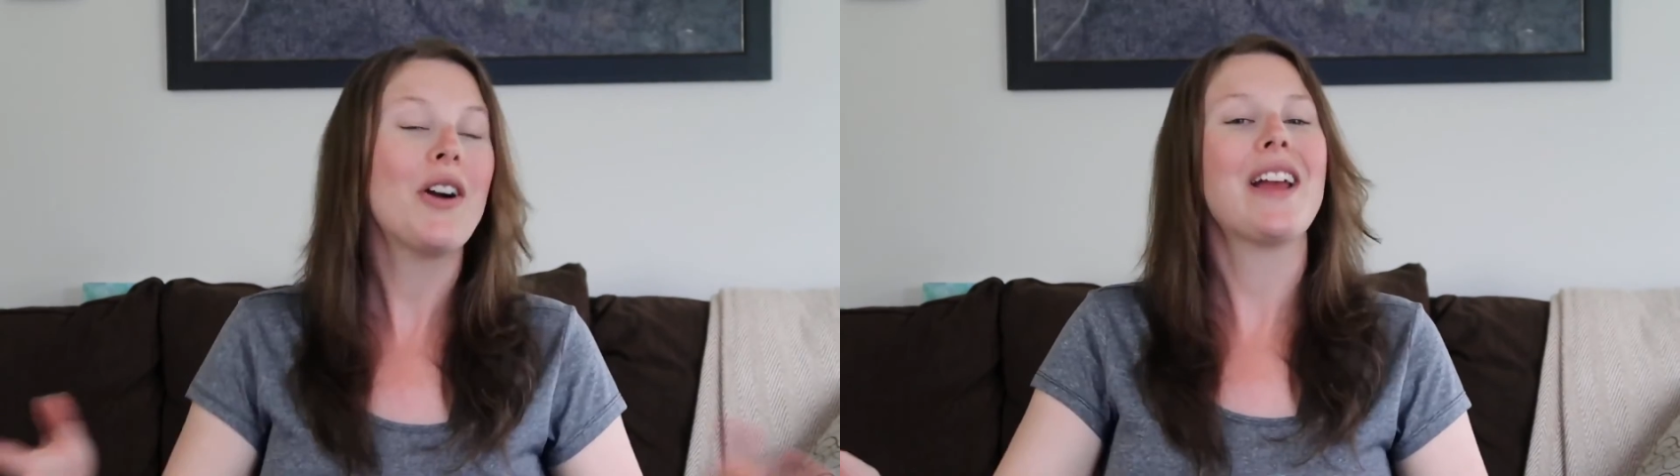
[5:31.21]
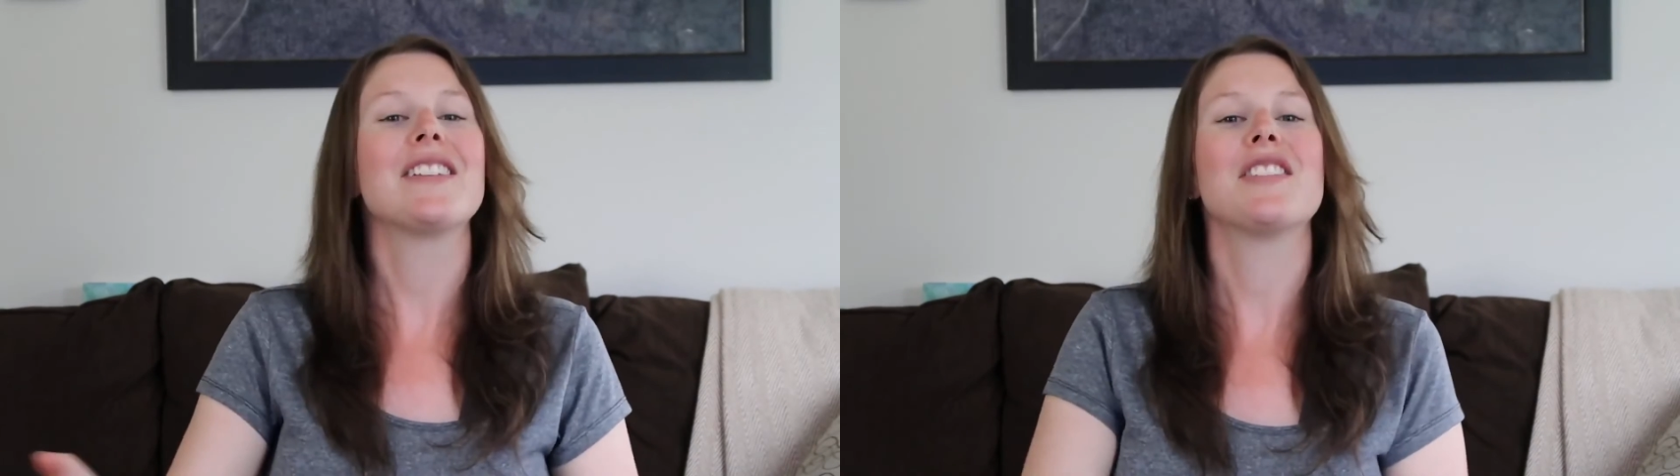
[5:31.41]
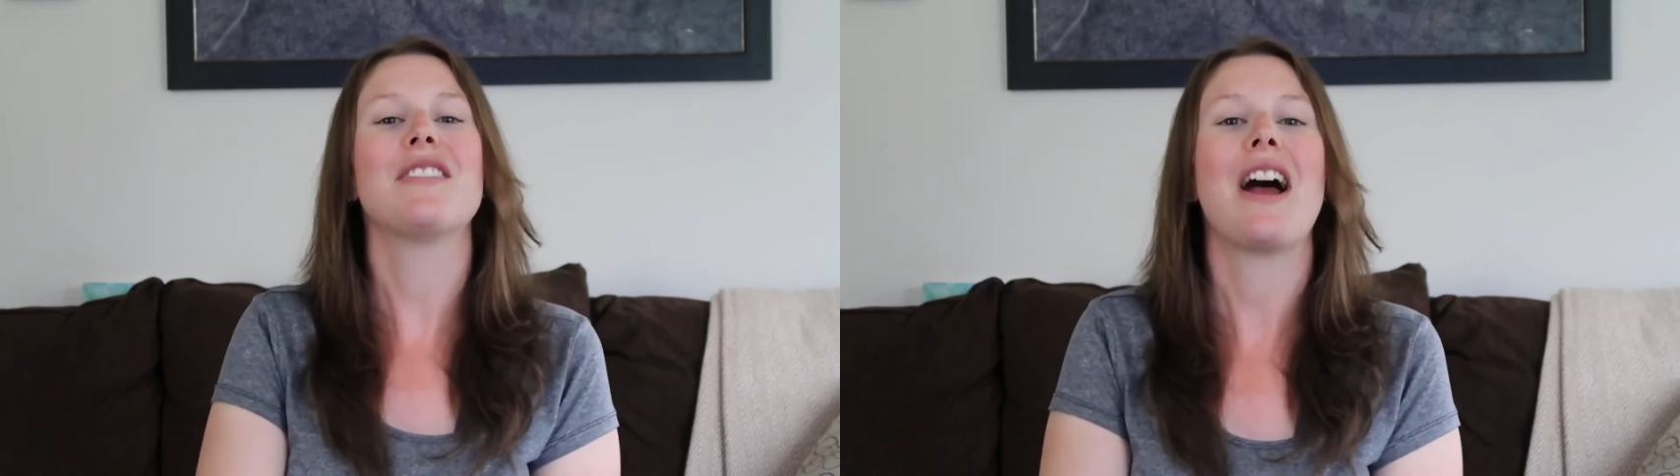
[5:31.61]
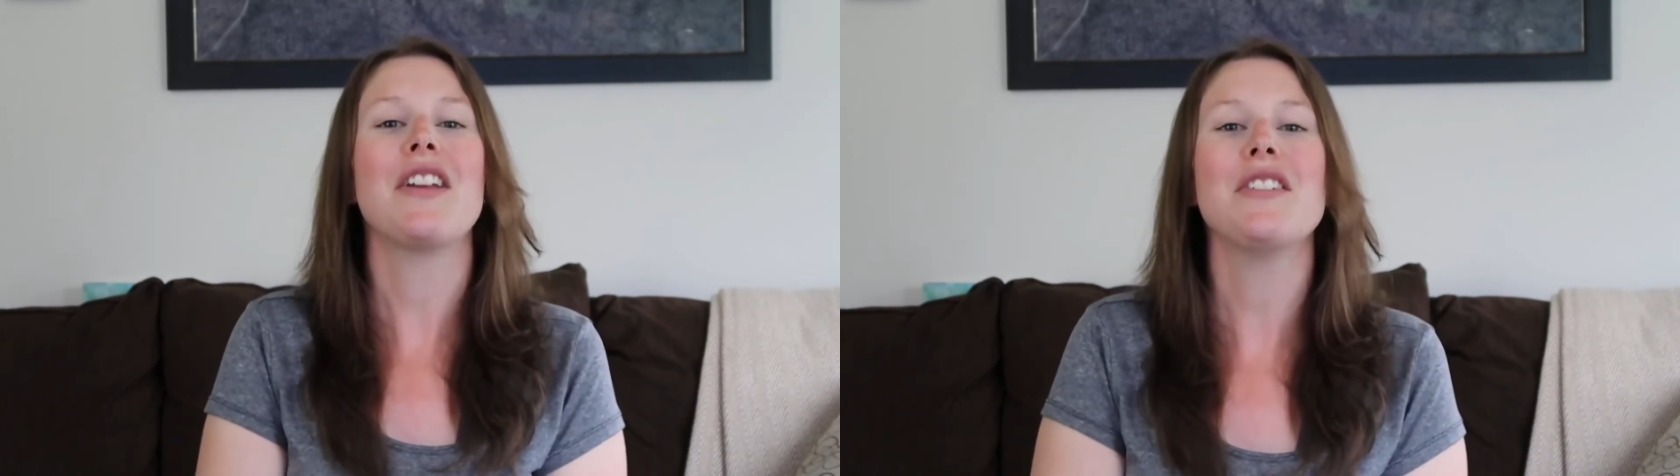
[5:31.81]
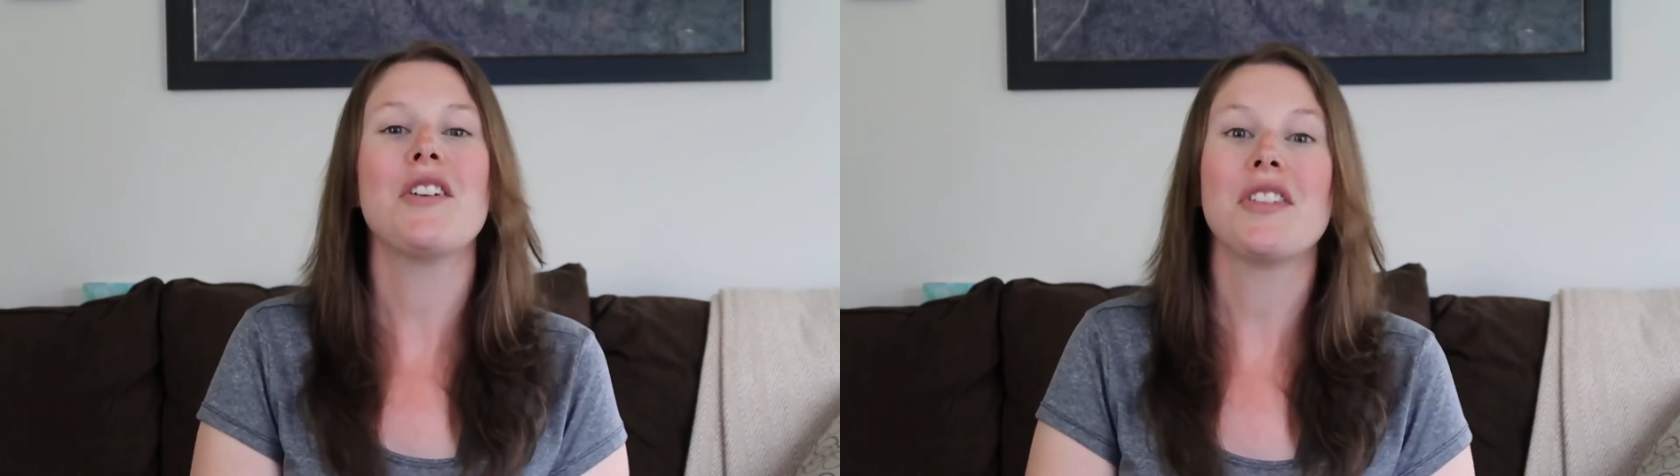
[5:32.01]
Okay, so now
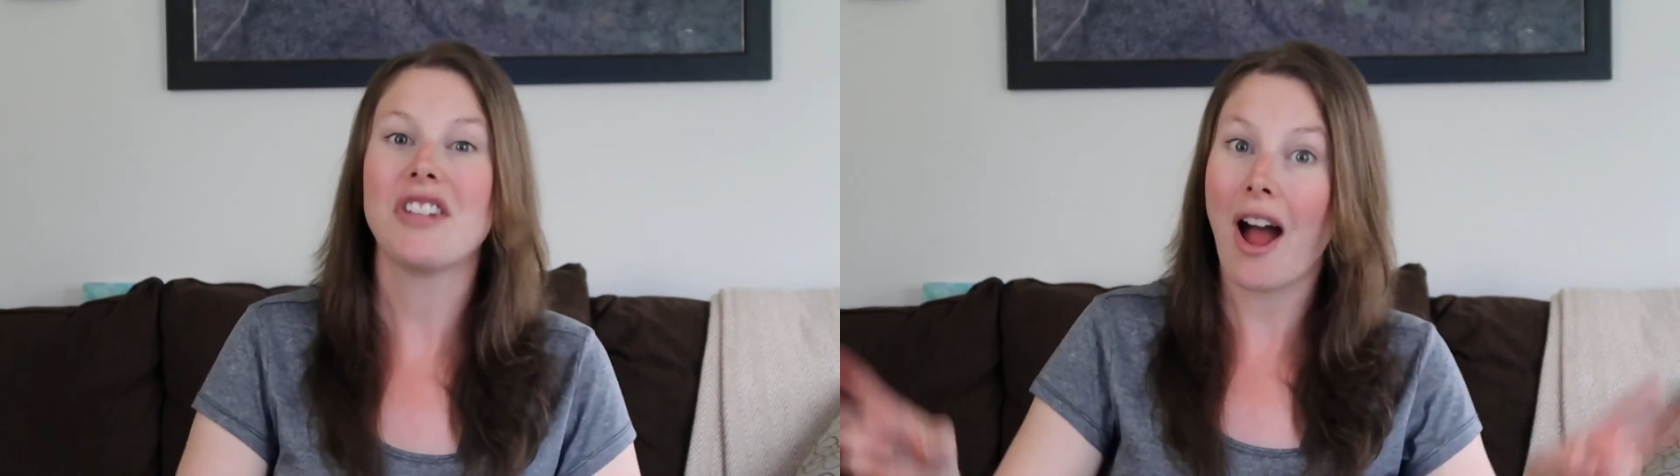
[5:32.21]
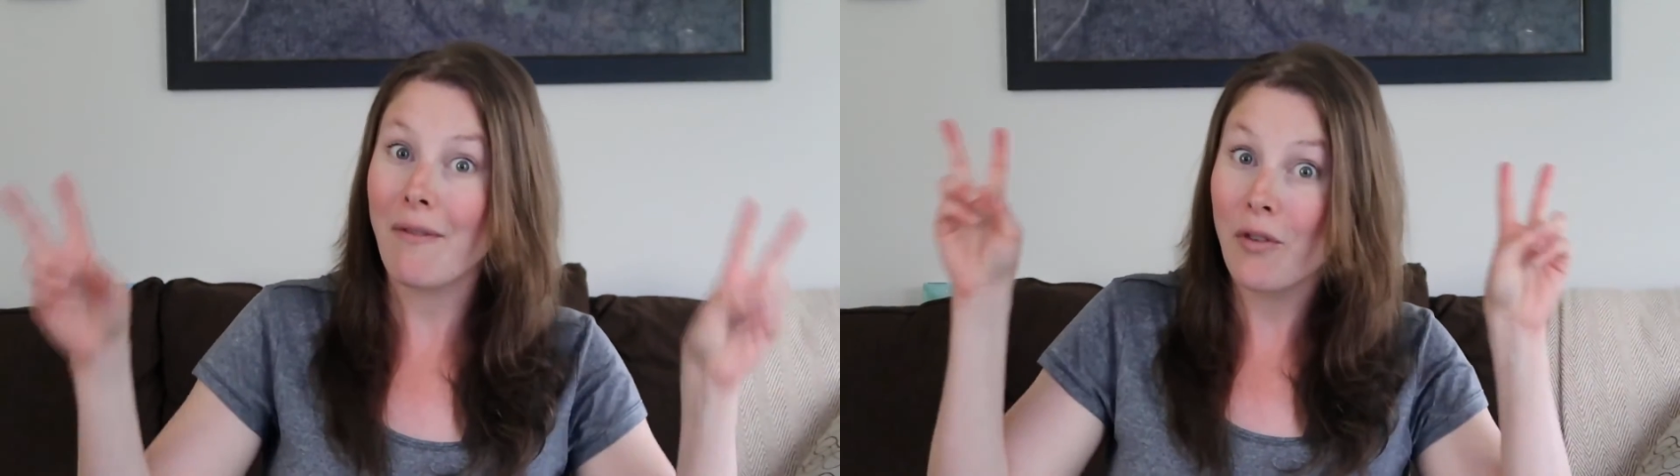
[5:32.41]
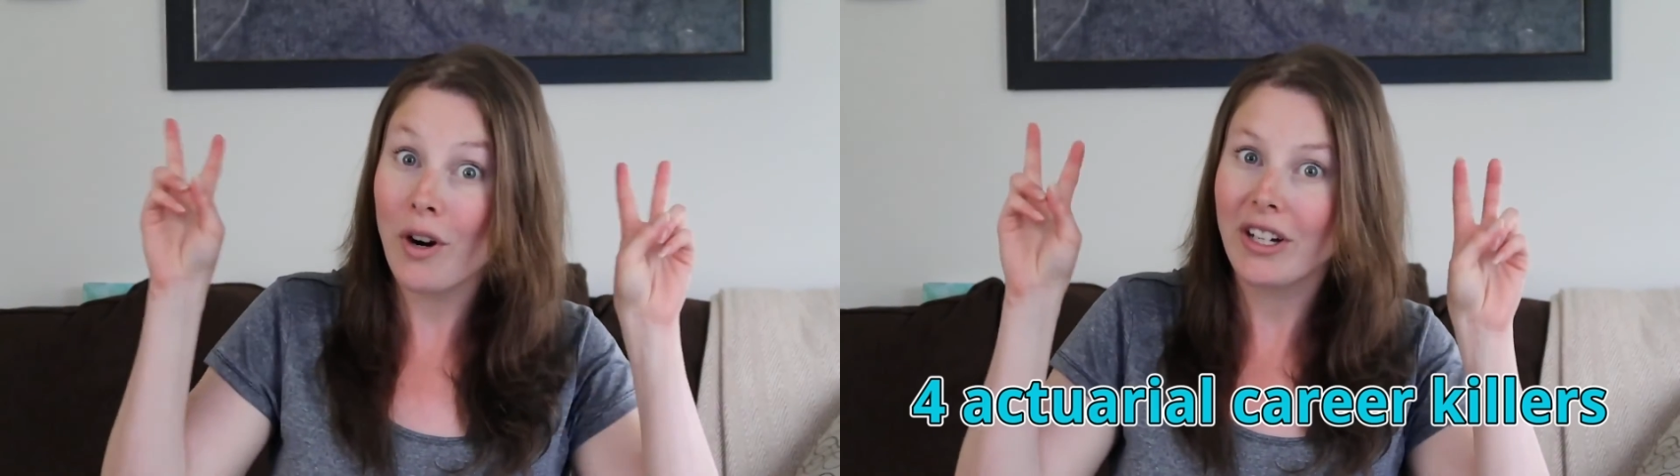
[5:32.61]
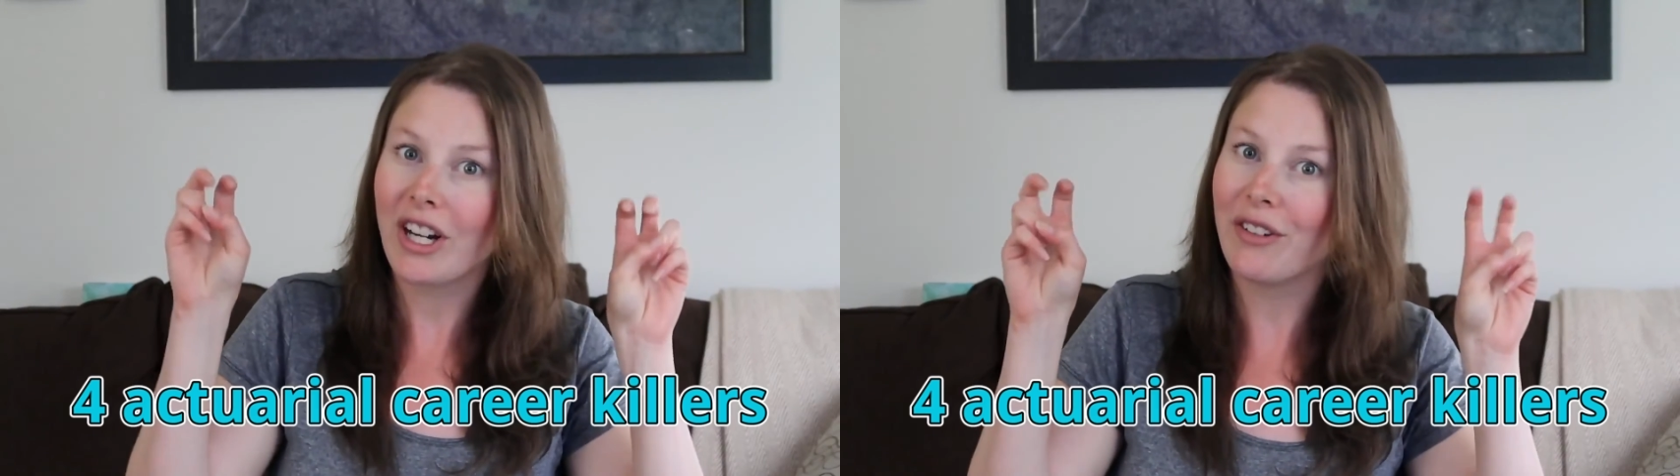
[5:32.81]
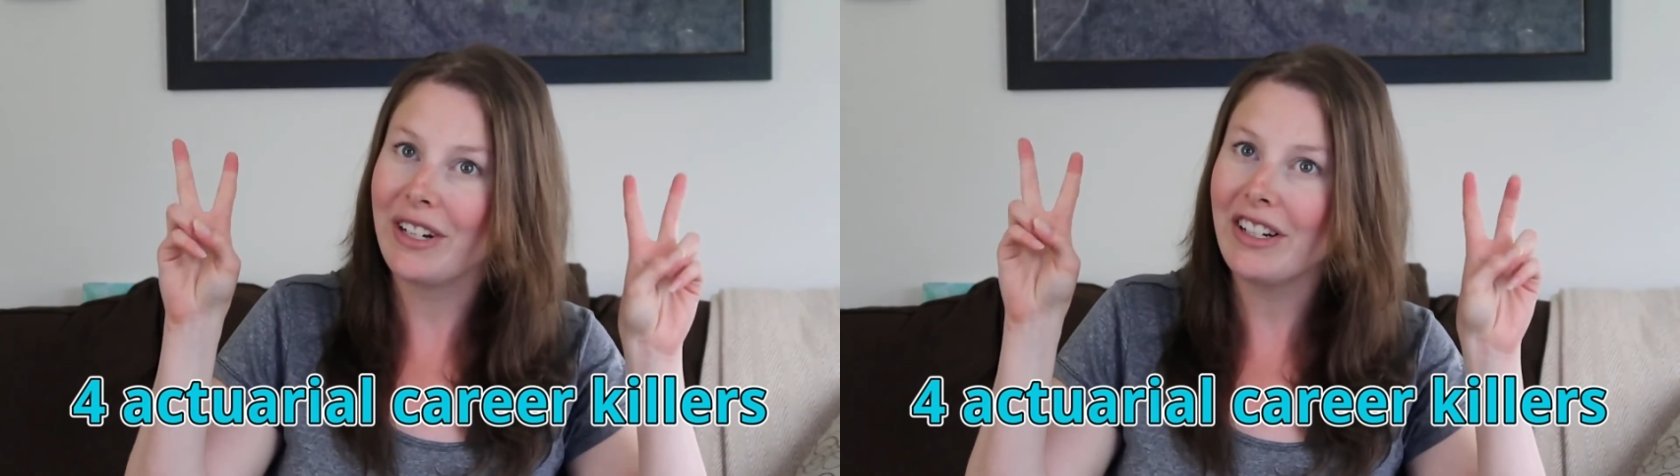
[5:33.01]
you know the top four
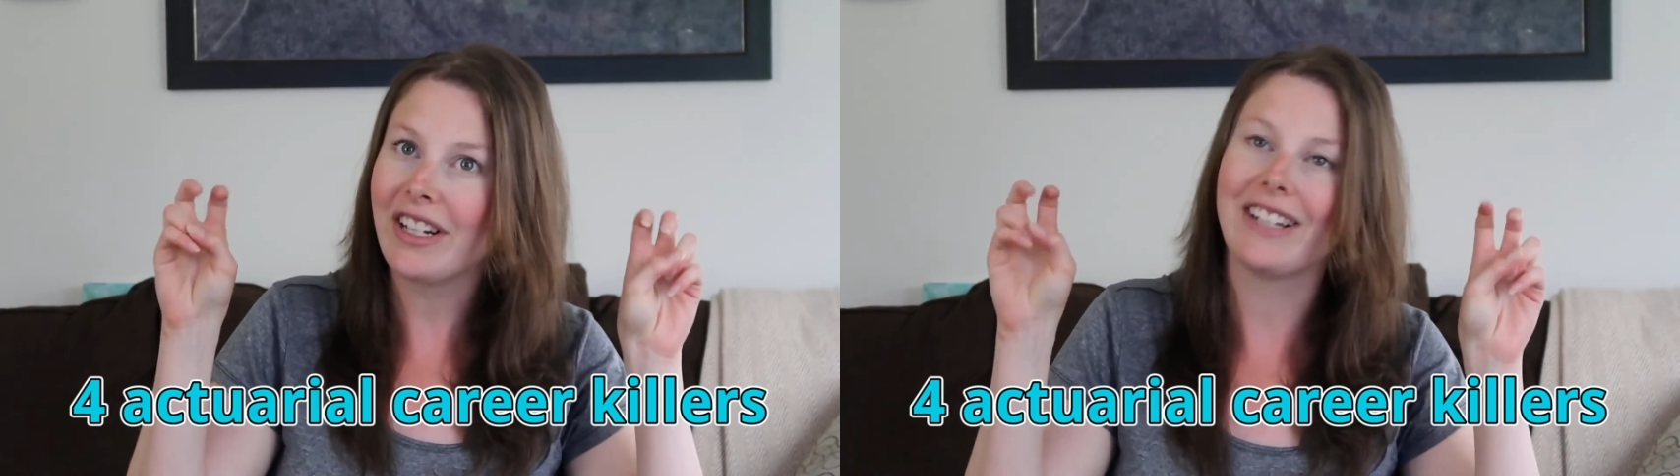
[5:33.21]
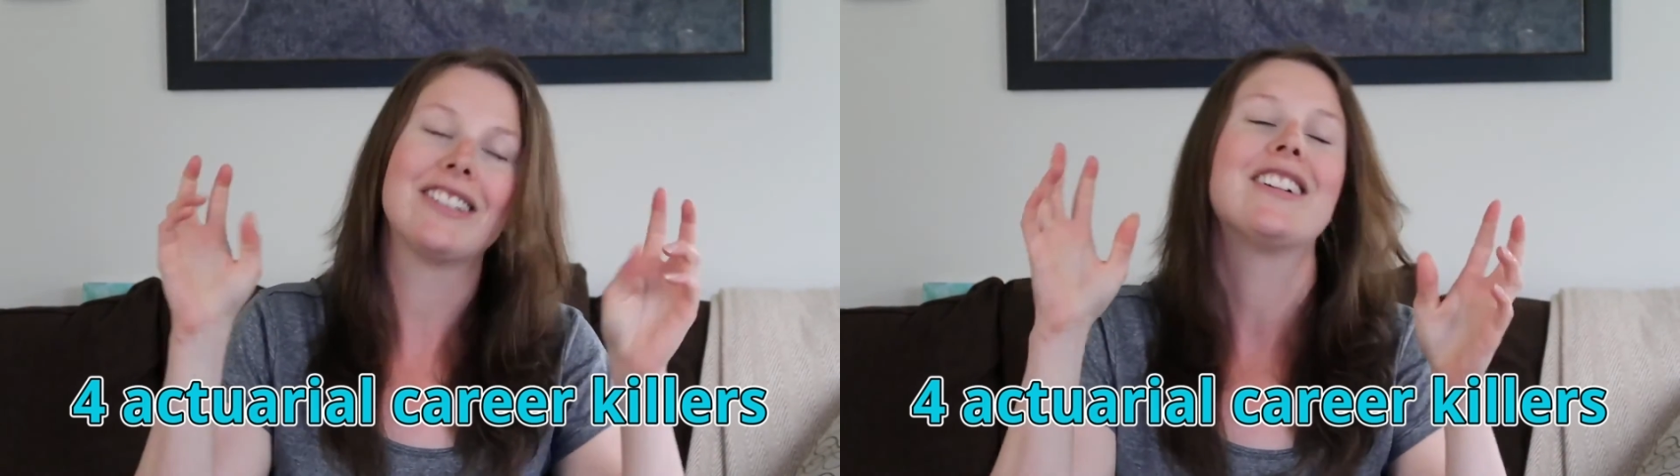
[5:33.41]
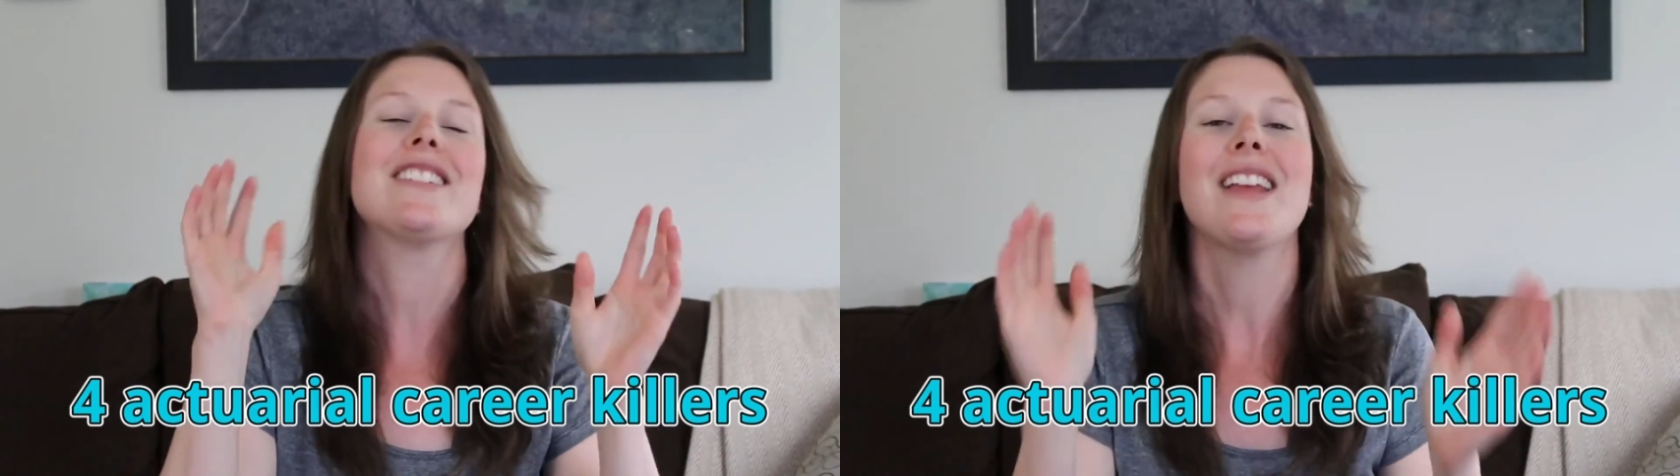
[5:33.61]
career killers.